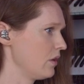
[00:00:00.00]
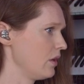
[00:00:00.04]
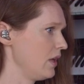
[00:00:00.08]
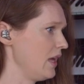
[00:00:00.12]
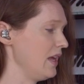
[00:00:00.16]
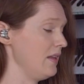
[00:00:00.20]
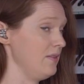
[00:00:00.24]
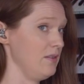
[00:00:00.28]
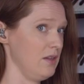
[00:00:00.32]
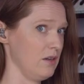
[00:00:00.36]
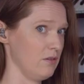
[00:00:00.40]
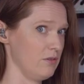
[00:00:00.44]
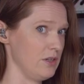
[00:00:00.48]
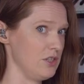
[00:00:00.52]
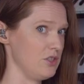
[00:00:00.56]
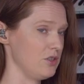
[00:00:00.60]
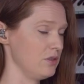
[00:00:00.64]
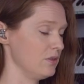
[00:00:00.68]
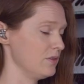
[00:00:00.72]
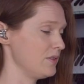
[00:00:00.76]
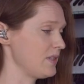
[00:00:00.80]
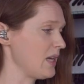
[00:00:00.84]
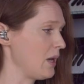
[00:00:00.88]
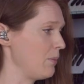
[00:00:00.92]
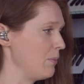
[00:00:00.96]
in the
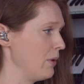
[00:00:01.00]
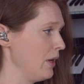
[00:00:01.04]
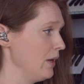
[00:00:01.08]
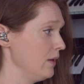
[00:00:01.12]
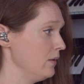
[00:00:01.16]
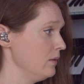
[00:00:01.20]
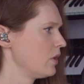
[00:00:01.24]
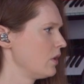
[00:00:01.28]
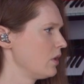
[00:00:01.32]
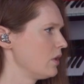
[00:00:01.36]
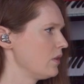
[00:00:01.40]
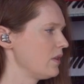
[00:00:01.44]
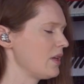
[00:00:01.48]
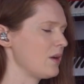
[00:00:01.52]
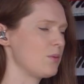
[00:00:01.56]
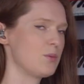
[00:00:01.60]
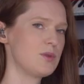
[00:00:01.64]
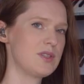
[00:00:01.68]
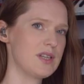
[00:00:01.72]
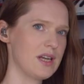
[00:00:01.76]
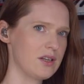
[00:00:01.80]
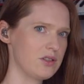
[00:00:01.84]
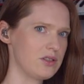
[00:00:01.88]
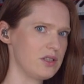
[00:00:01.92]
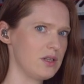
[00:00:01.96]
original demo. That
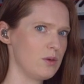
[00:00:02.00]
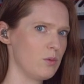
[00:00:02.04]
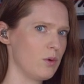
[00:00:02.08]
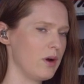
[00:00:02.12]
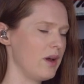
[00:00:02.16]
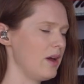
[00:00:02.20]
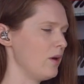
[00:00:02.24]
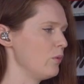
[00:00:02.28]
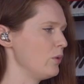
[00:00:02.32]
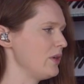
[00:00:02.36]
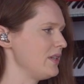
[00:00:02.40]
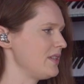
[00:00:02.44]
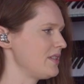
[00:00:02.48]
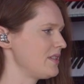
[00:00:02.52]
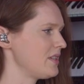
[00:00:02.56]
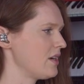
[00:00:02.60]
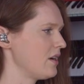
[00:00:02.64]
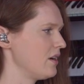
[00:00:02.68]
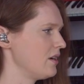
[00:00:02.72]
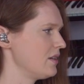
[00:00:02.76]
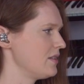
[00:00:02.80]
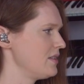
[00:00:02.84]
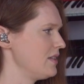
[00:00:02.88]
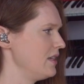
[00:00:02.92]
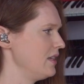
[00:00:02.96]
was actually where we
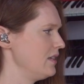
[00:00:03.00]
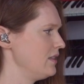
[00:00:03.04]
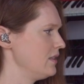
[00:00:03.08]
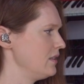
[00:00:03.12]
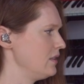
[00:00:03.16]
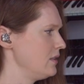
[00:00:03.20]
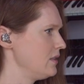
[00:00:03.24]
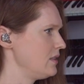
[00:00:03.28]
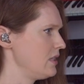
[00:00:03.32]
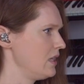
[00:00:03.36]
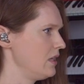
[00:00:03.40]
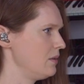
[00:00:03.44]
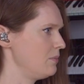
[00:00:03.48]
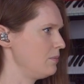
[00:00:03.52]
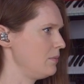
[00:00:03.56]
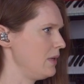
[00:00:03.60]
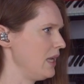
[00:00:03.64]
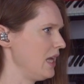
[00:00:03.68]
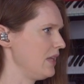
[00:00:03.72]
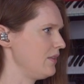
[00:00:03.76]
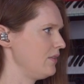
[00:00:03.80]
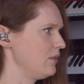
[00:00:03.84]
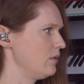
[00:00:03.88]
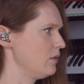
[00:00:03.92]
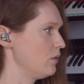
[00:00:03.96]
started and Tim
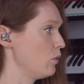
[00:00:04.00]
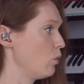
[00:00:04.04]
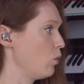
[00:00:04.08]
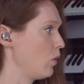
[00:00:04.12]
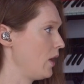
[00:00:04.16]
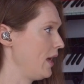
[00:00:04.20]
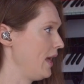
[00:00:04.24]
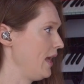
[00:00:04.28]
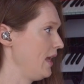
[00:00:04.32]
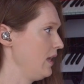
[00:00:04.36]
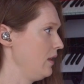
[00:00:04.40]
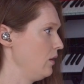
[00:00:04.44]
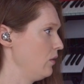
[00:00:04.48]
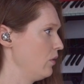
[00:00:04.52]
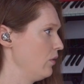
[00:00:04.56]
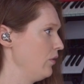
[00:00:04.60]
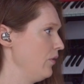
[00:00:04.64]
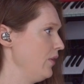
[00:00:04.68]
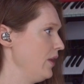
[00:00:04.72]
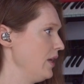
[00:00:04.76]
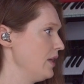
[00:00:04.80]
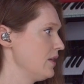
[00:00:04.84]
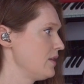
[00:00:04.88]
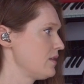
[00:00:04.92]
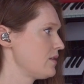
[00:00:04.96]
led the way on
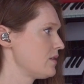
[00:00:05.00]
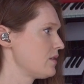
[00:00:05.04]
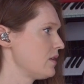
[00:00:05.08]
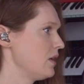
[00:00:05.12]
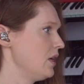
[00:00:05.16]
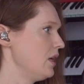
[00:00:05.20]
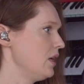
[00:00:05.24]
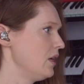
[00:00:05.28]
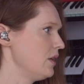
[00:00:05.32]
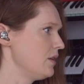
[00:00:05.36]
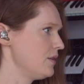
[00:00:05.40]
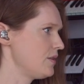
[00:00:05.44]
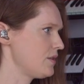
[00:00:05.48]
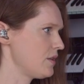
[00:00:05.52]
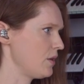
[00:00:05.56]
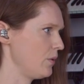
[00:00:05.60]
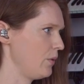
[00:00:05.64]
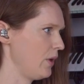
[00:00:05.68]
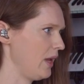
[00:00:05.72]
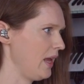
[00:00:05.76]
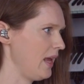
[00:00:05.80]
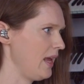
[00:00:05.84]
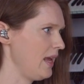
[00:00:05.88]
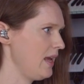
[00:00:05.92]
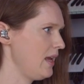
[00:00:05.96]
this. So
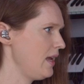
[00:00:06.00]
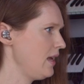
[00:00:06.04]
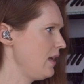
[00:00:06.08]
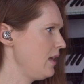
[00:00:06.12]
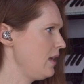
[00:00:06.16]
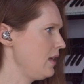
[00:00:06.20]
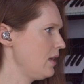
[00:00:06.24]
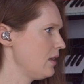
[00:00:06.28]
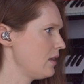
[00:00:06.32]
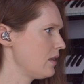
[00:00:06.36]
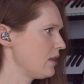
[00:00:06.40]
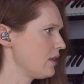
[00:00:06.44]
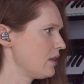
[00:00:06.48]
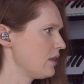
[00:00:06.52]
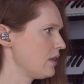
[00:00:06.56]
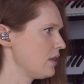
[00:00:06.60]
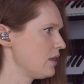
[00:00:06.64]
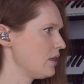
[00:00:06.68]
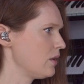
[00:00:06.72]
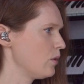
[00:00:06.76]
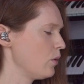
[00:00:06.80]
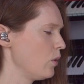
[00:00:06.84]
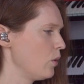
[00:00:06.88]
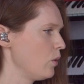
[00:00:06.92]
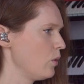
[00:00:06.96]
it
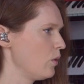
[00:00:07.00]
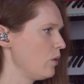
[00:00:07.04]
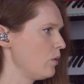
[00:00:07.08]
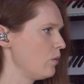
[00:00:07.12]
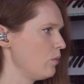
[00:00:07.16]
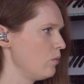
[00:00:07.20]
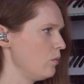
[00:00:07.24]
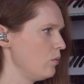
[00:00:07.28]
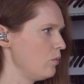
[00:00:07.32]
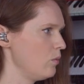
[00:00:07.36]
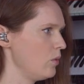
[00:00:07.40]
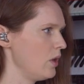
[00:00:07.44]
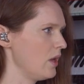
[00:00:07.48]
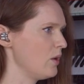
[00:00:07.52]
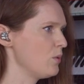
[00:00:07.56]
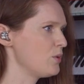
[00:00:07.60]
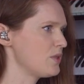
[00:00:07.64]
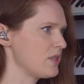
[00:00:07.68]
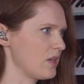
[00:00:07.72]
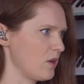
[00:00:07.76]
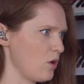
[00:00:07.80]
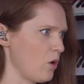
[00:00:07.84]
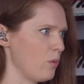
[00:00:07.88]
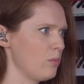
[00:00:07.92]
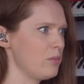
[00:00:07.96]

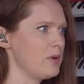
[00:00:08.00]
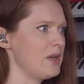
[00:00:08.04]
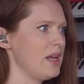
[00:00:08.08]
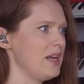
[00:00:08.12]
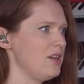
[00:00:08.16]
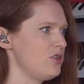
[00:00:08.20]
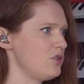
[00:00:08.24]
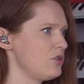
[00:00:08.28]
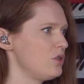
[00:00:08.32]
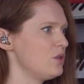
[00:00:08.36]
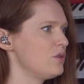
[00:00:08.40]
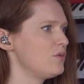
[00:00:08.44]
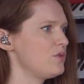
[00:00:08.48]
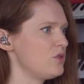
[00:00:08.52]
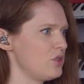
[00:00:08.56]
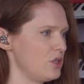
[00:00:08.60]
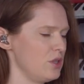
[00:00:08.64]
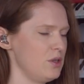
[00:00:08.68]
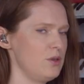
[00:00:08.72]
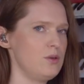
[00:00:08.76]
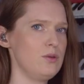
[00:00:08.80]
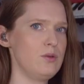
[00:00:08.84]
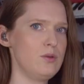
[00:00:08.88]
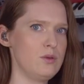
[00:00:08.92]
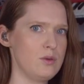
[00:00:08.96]
was a combination of
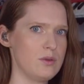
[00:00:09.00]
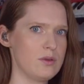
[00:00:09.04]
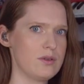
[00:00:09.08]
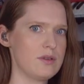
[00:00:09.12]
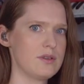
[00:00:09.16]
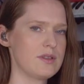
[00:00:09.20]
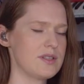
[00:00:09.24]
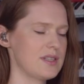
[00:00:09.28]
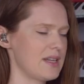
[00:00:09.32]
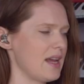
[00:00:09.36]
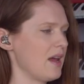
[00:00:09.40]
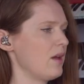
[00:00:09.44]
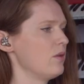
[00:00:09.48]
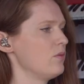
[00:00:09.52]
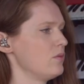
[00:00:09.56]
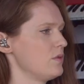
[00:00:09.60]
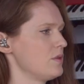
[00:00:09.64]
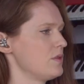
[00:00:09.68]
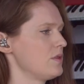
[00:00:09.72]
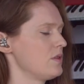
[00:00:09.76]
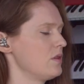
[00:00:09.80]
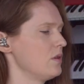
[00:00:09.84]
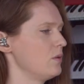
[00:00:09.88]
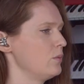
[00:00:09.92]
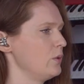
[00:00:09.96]
two
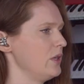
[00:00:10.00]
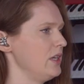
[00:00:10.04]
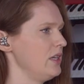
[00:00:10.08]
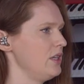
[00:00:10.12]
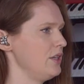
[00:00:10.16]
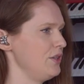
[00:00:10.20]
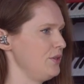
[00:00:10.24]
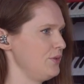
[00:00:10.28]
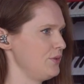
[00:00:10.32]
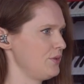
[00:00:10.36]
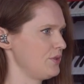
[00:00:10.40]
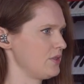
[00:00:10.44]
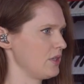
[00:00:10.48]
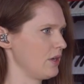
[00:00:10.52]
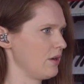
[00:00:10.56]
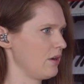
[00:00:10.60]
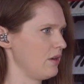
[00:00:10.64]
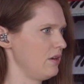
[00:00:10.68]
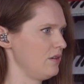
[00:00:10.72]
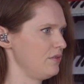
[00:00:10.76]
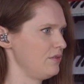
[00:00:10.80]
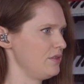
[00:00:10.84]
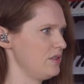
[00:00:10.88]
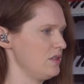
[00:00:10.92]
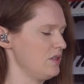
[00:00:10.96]
sounds that we used to
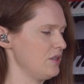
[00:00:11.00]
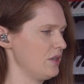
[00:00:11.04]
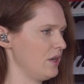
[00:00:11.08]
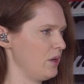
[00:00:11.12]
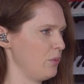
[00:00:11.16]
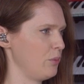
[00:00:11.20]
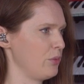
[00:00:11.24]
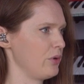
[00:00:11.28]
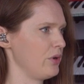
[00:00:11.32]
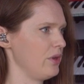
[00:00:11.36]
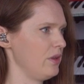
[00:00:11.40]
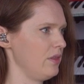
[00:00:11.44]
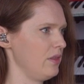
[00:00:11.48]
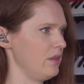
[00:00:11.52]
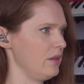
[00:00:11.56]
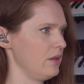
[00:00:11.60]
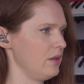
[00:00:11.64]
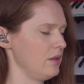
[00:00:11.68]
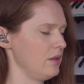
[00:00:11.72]
kind of interpret